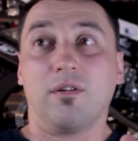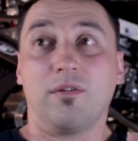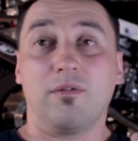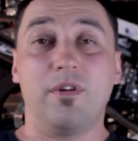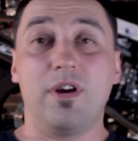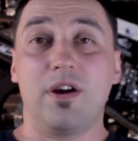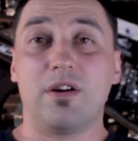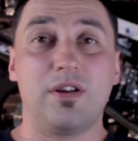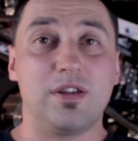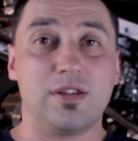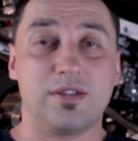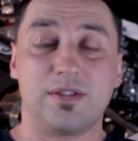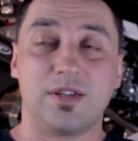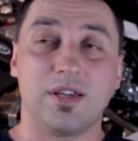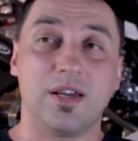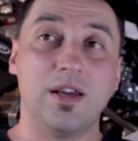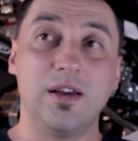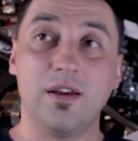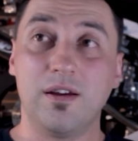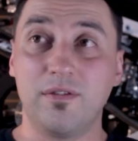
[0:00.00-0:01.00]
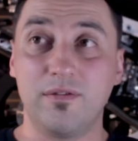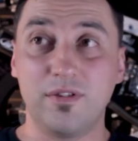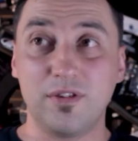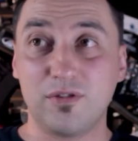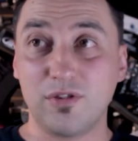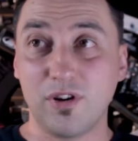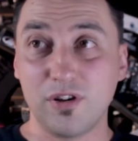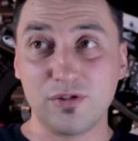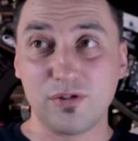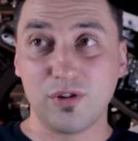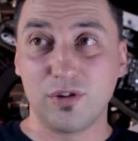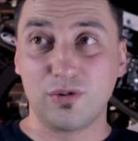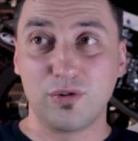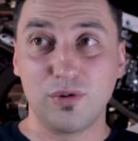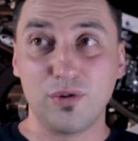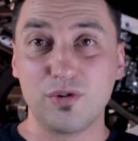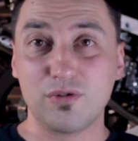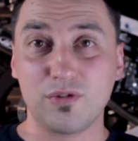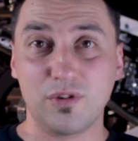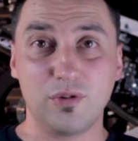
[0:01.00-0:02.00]
Whereas with Rosso
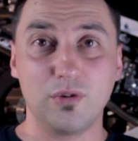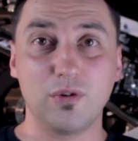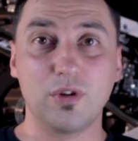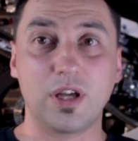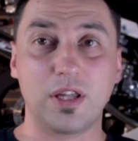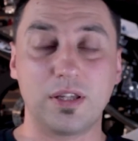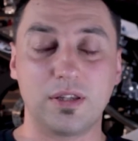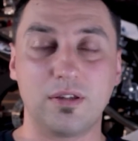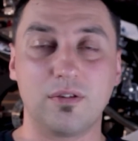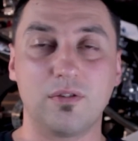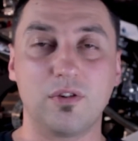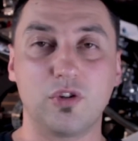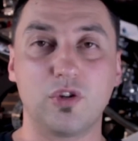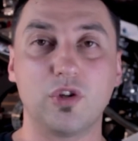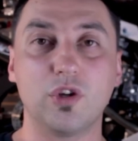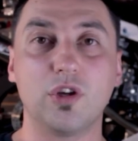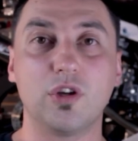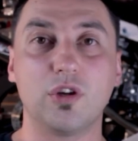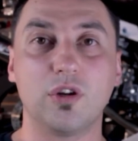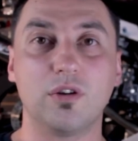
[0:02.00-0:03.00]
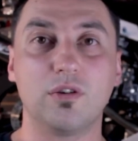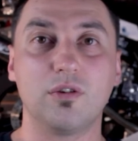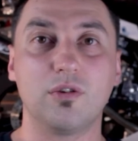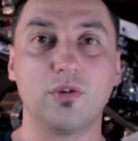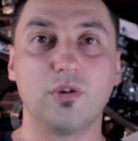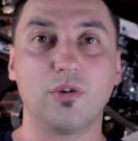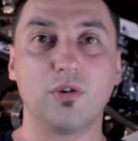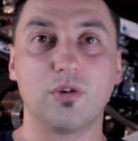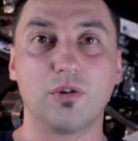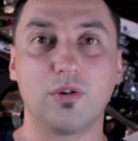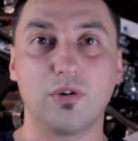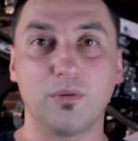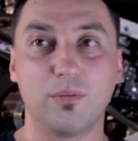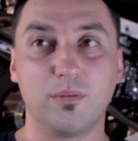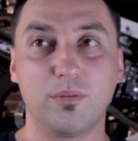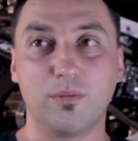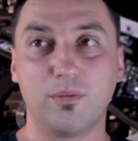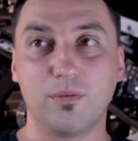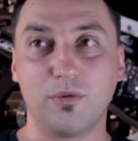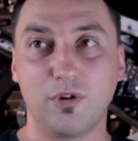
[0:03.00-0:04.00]
2s, when you look at the return on your
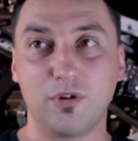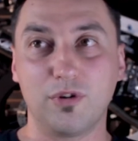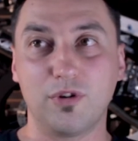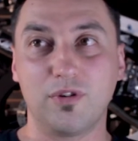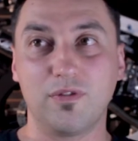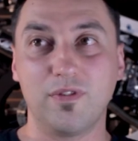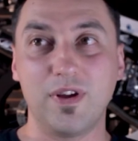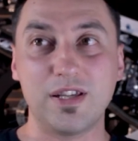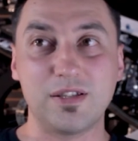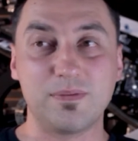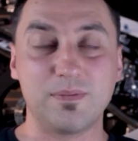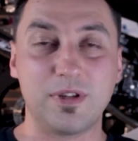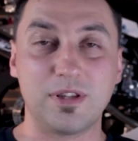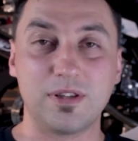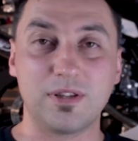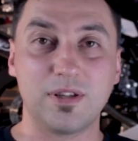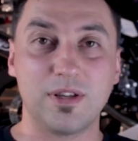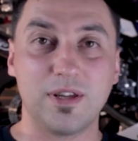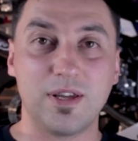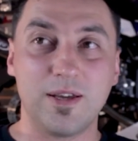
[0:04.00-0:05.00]
investment,